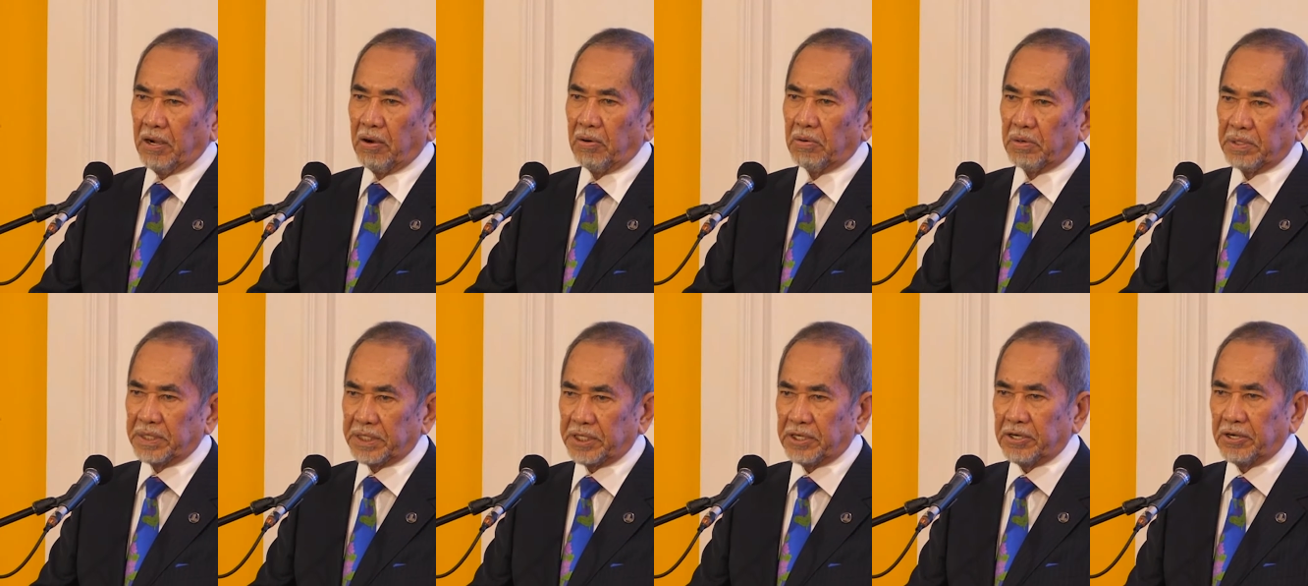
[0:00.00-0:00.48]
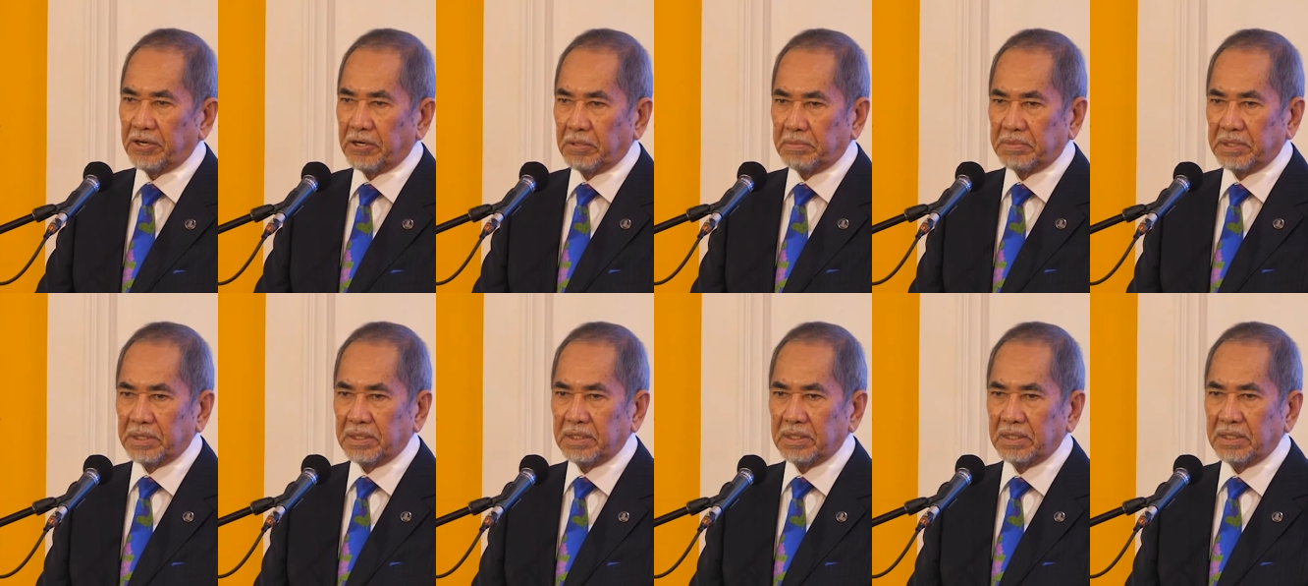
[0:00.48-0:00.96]
our
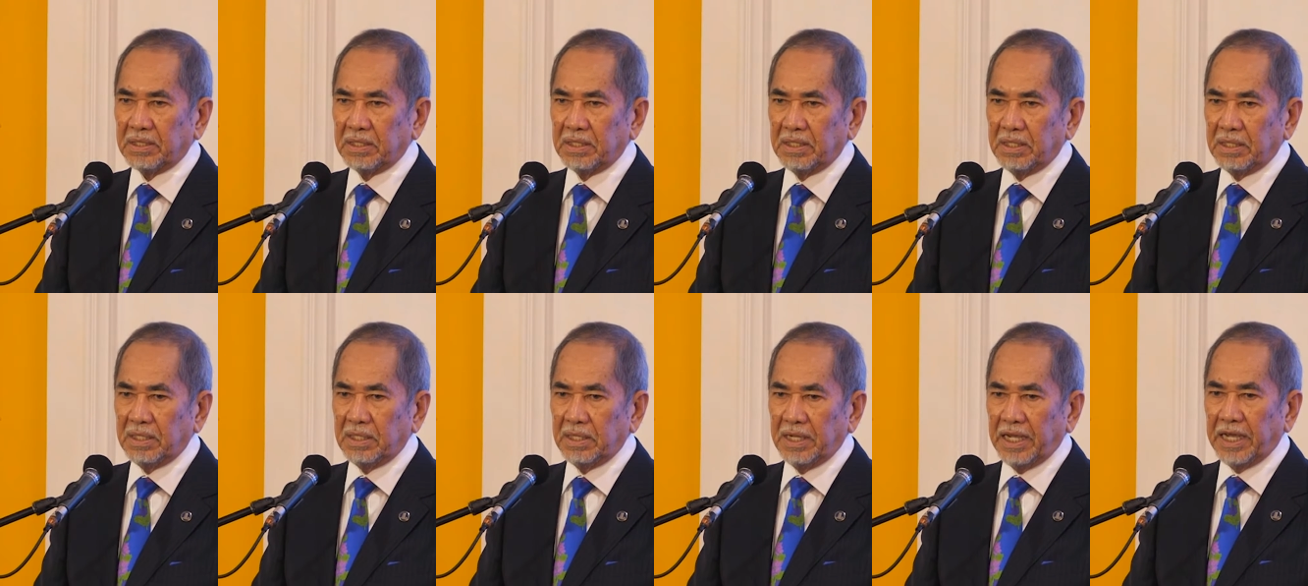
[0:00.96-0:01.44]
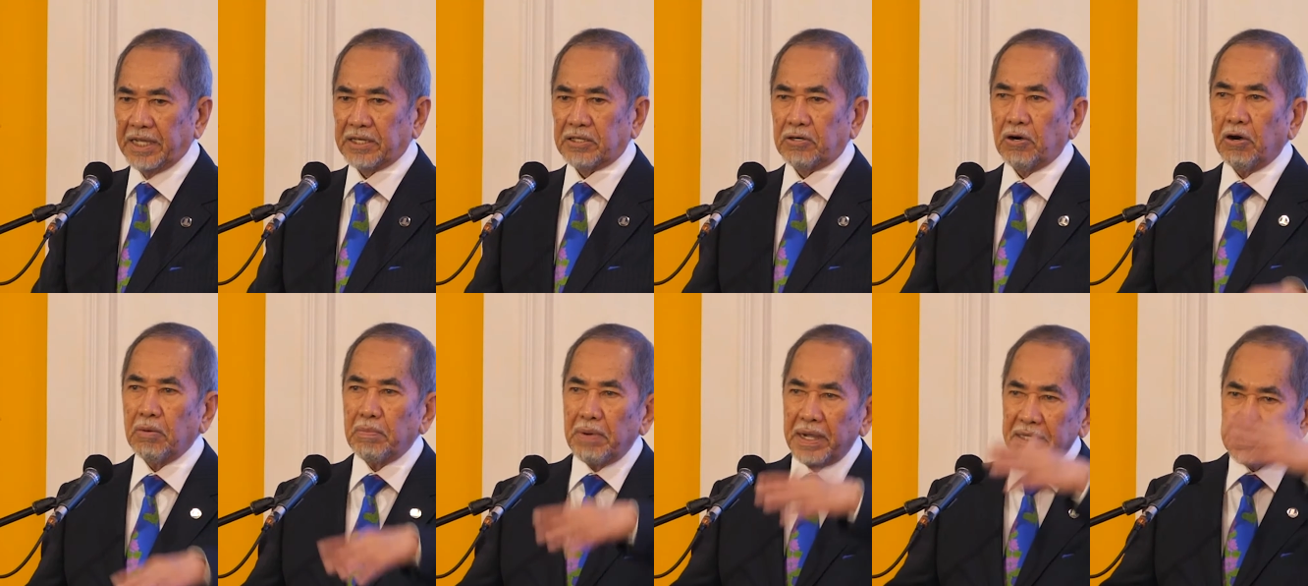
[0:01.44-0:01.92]
economy.
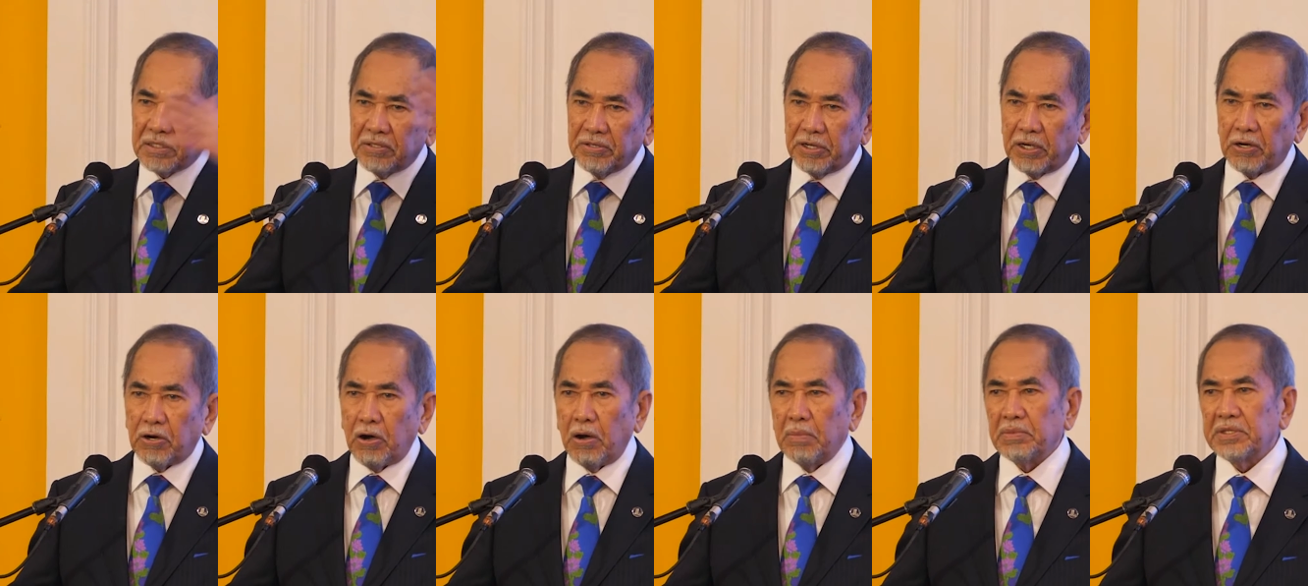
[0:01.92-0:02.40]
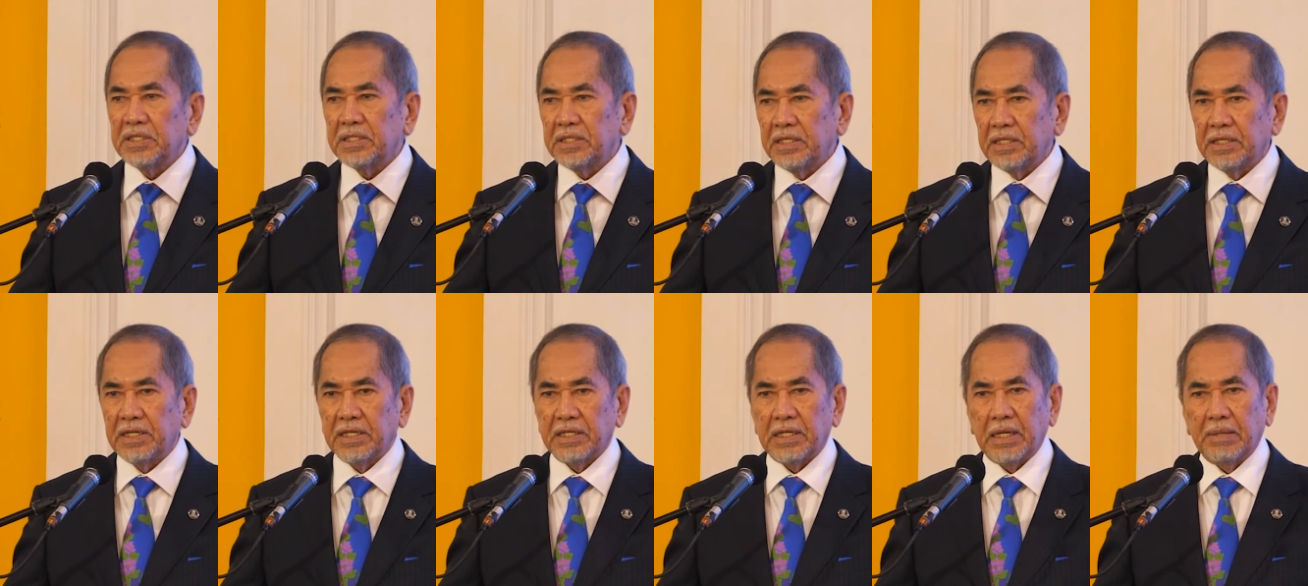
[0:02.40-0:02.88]
And go back to the
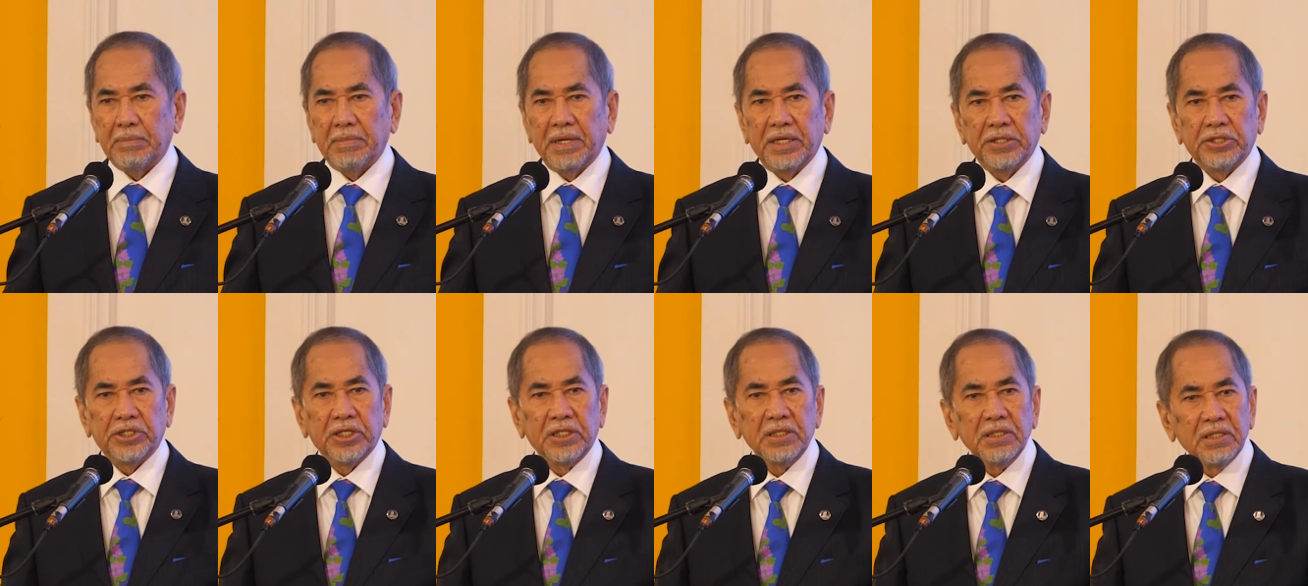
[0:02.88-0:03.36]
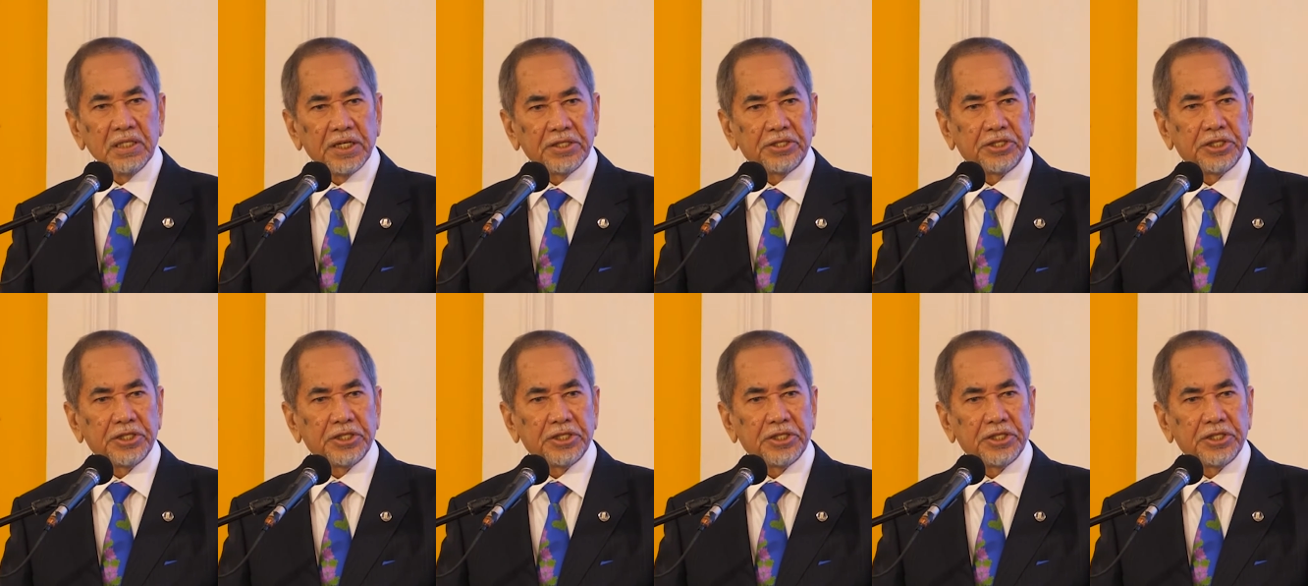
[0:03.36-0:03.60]
committee that I mentioned.